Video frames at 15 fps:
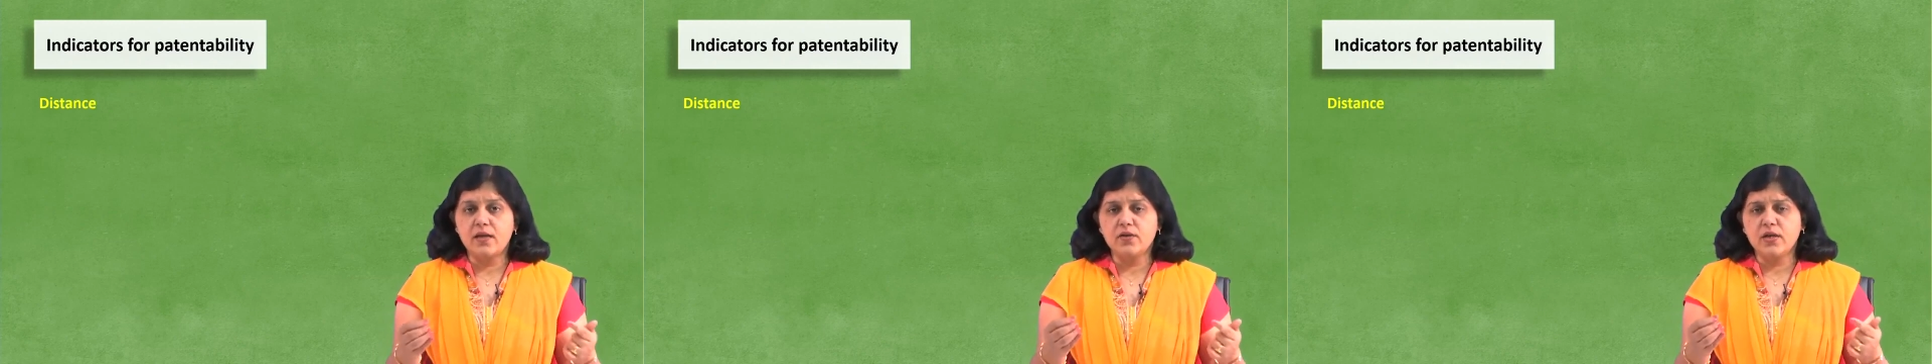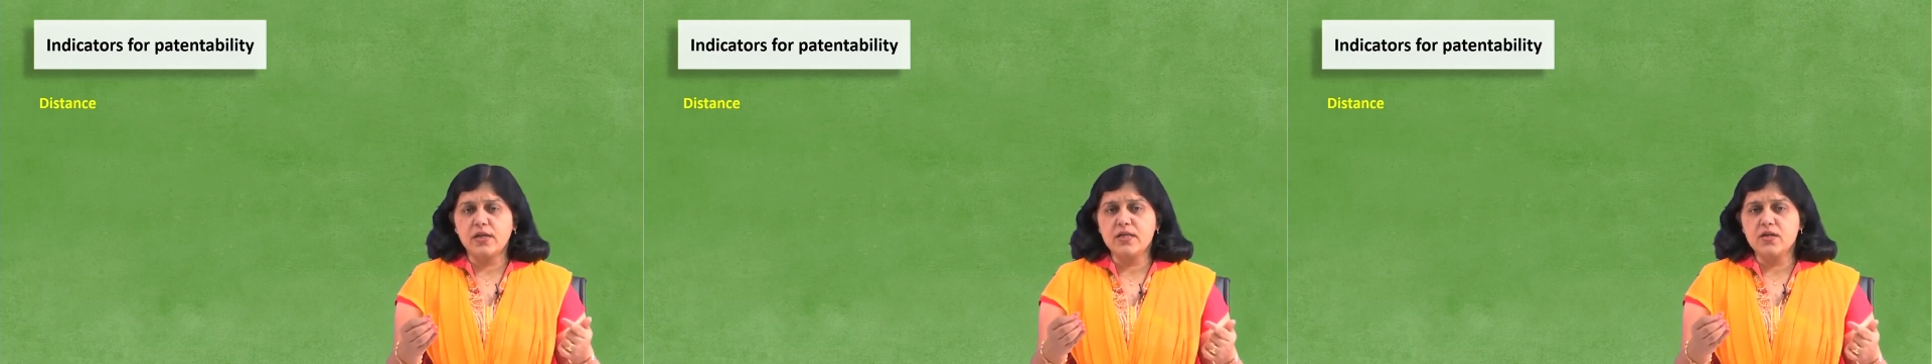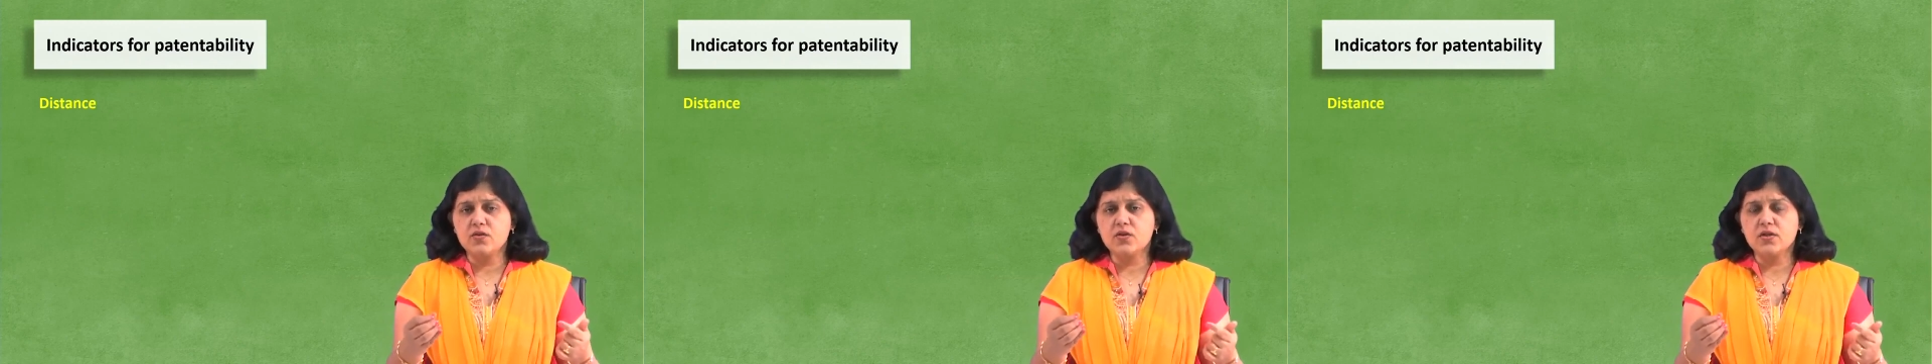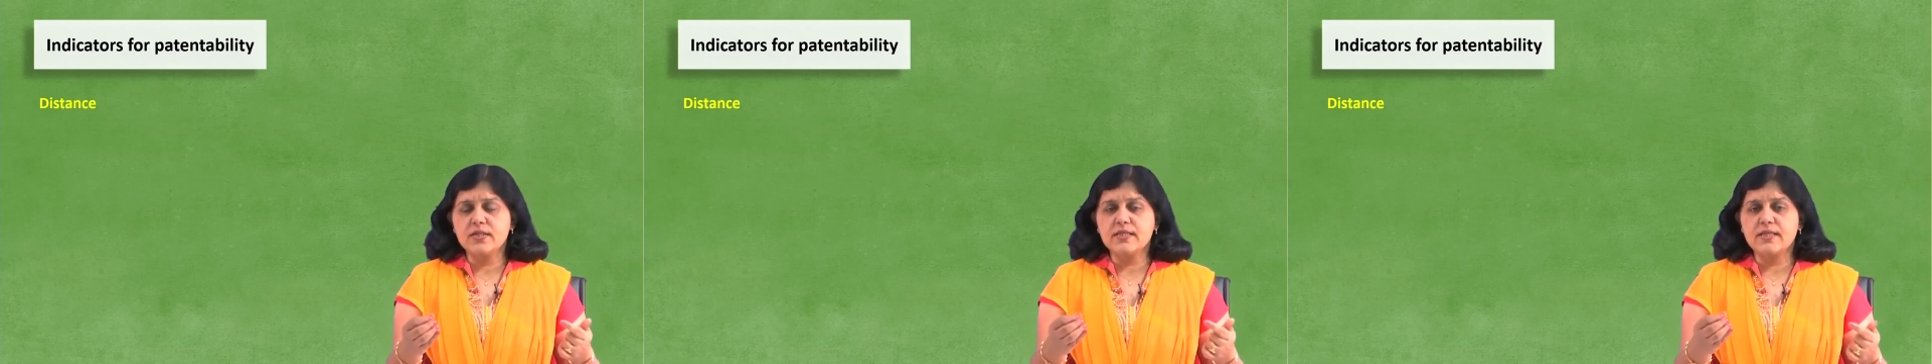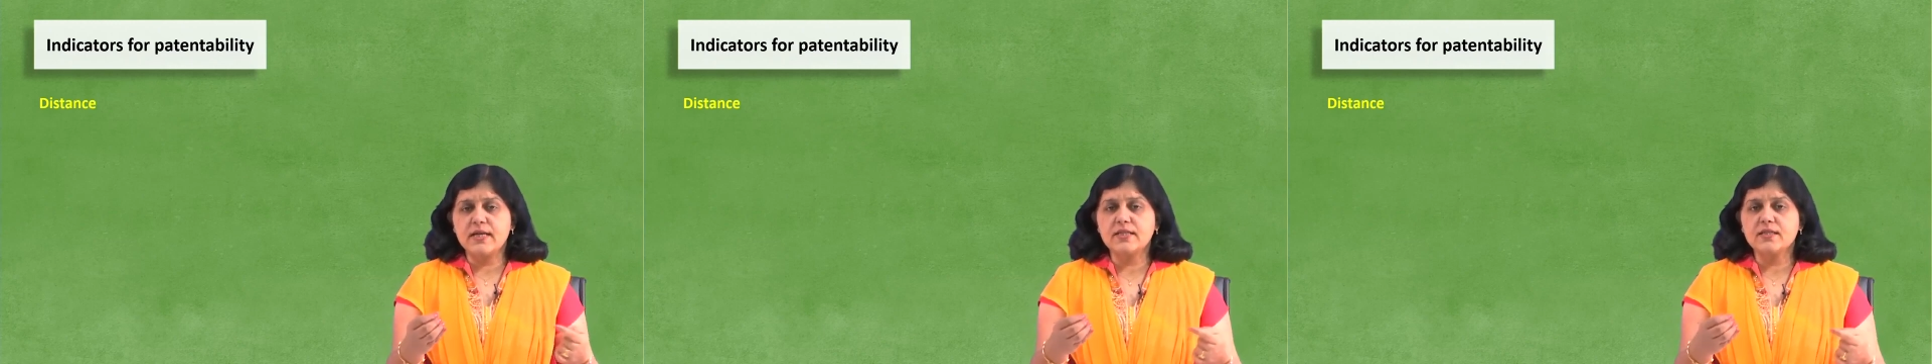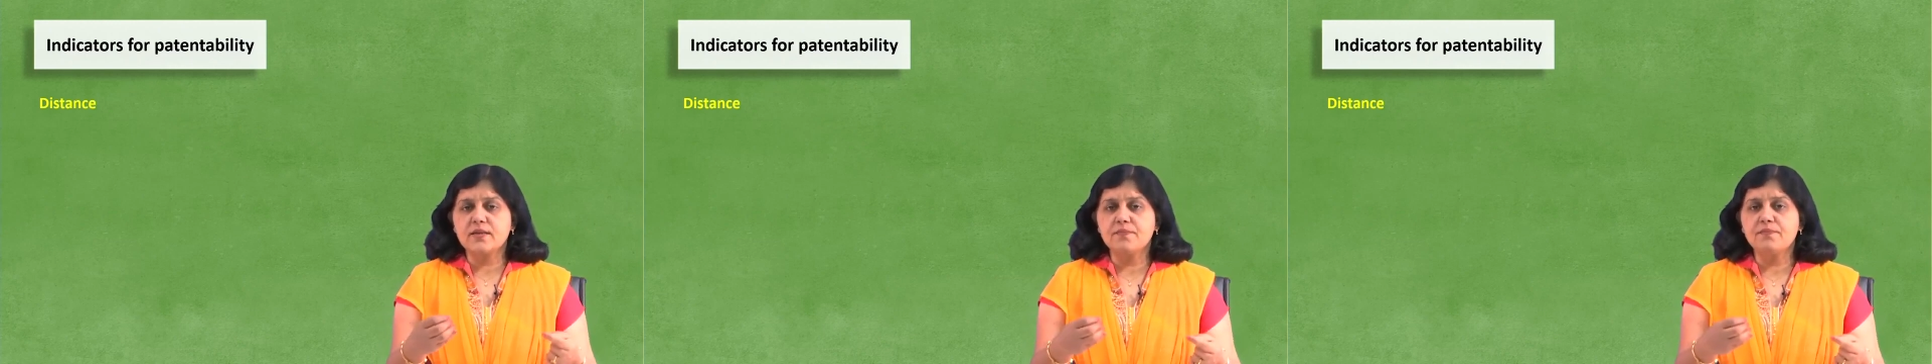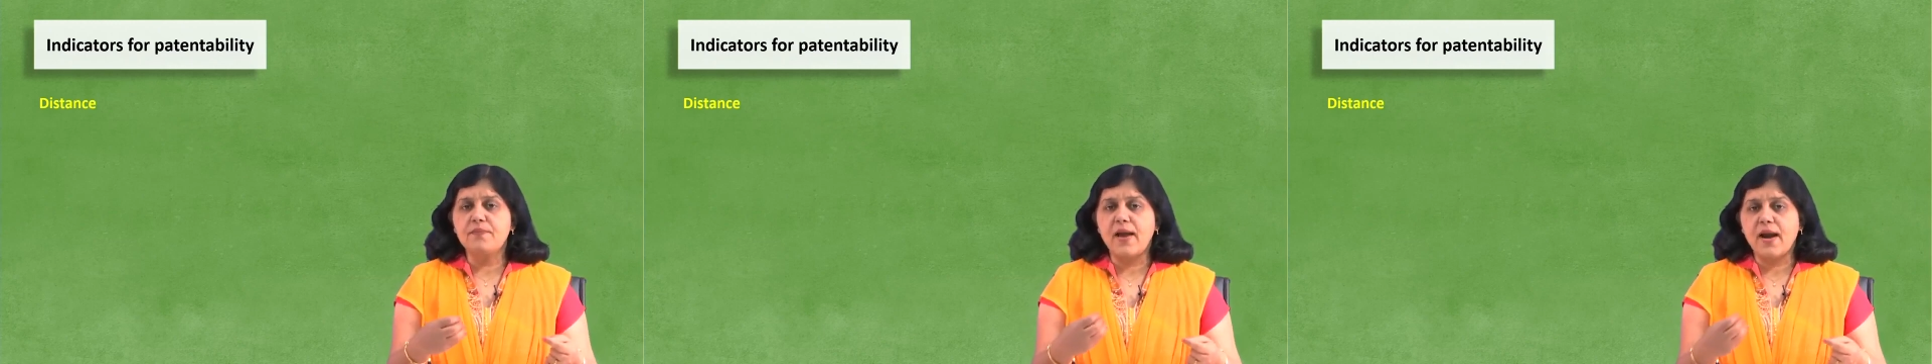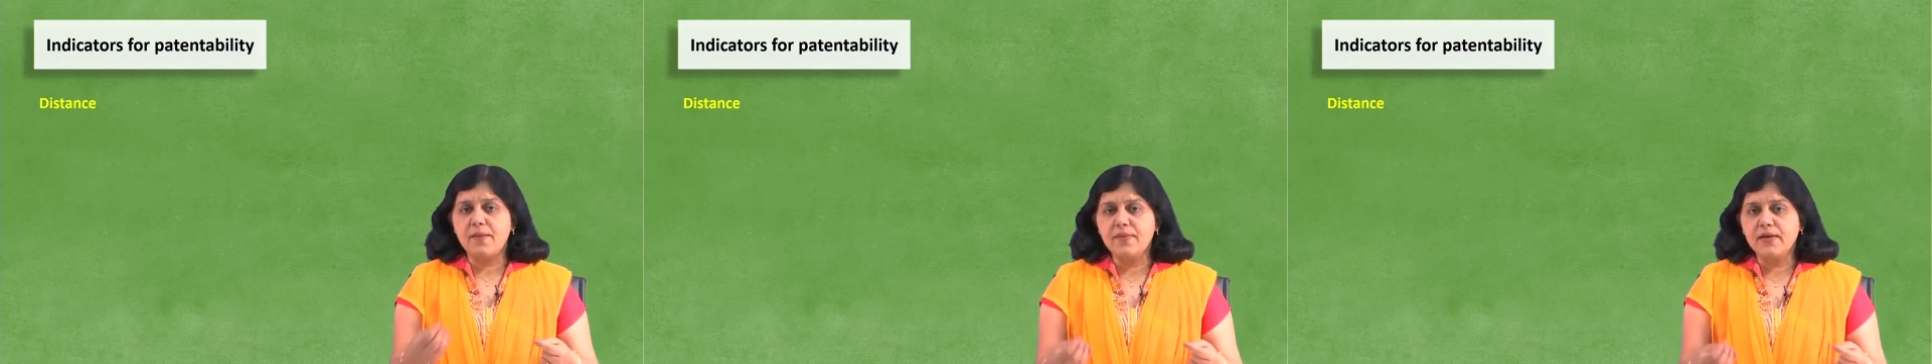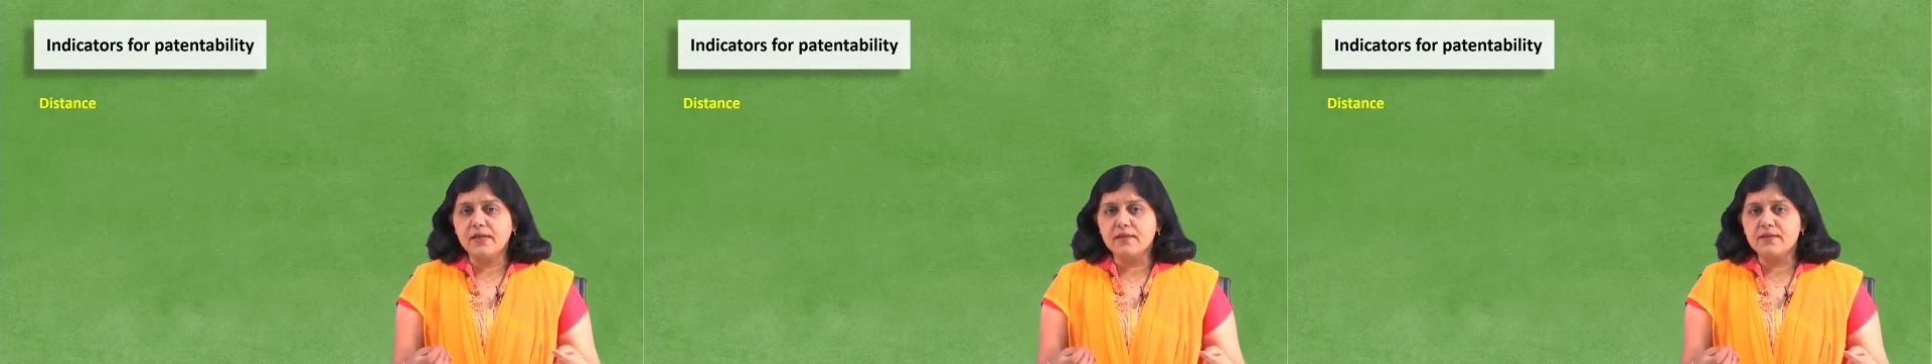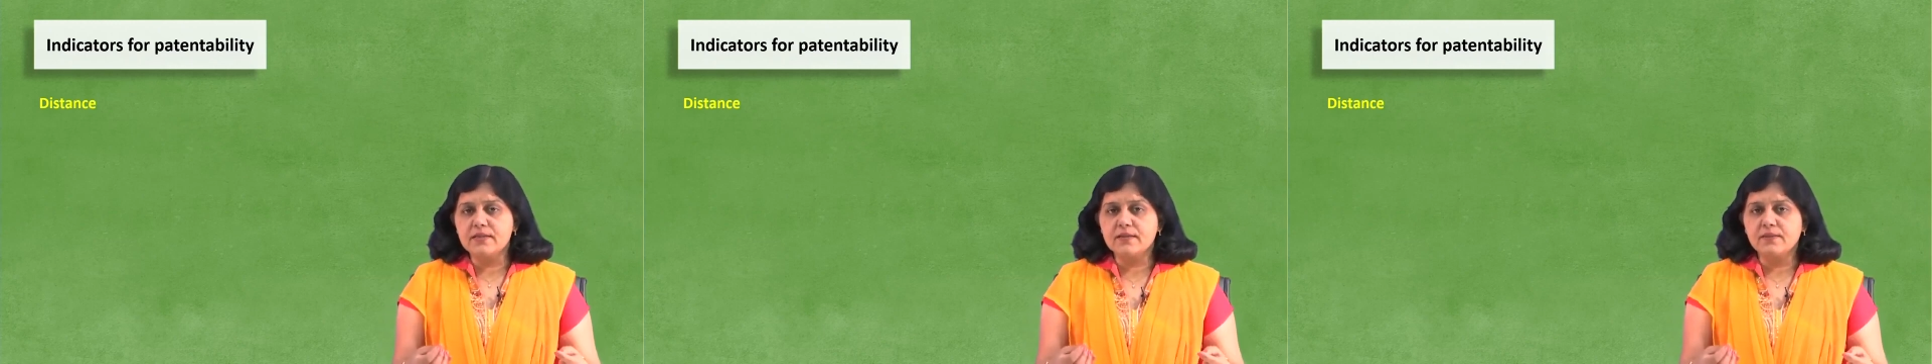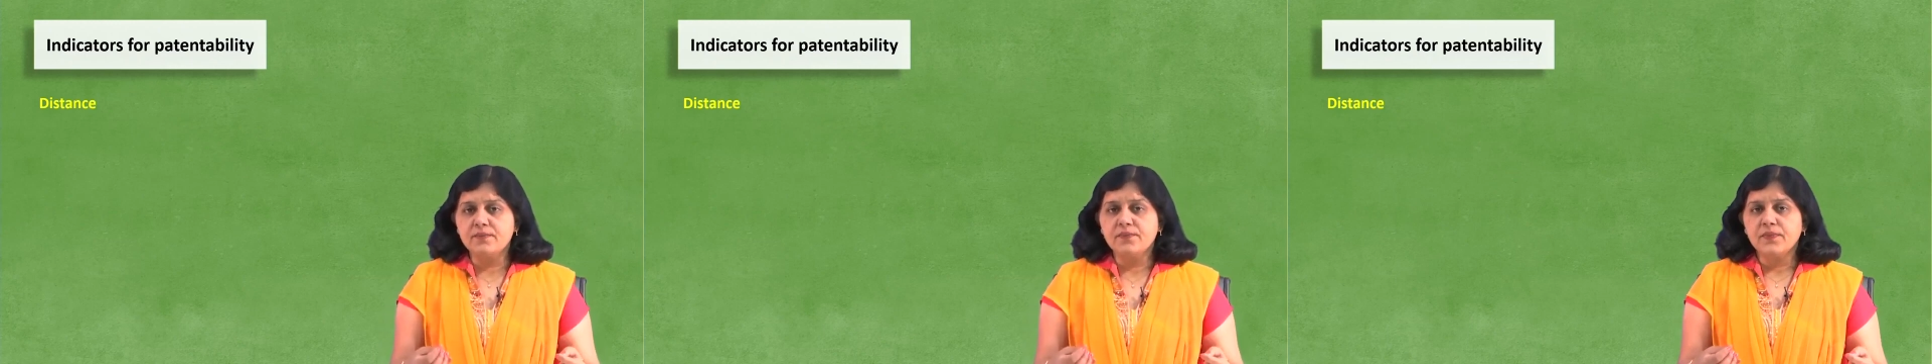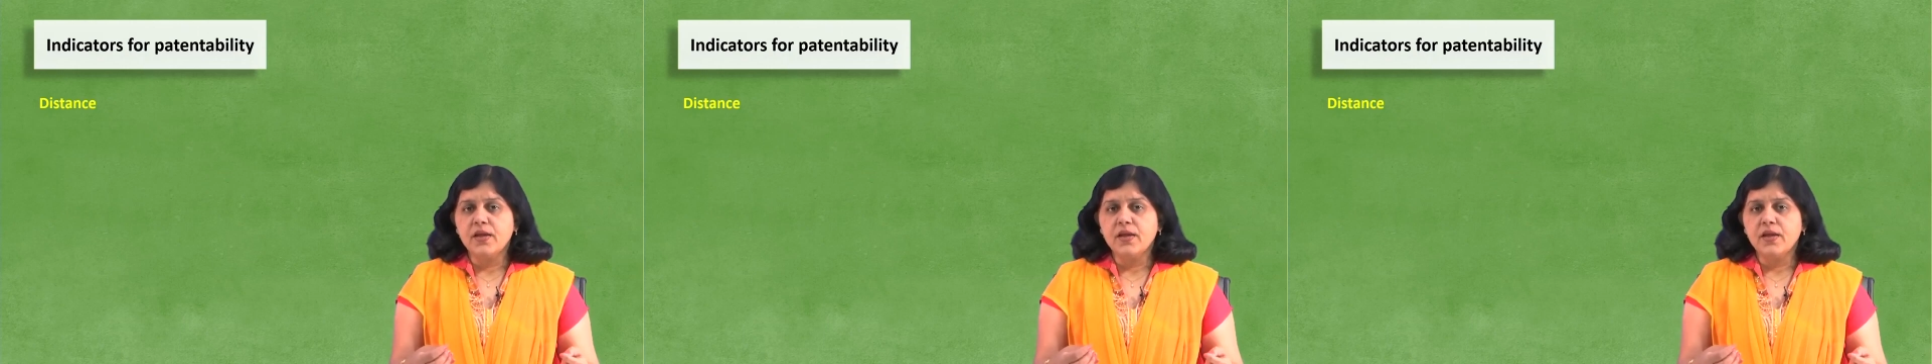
you can also decide some parameters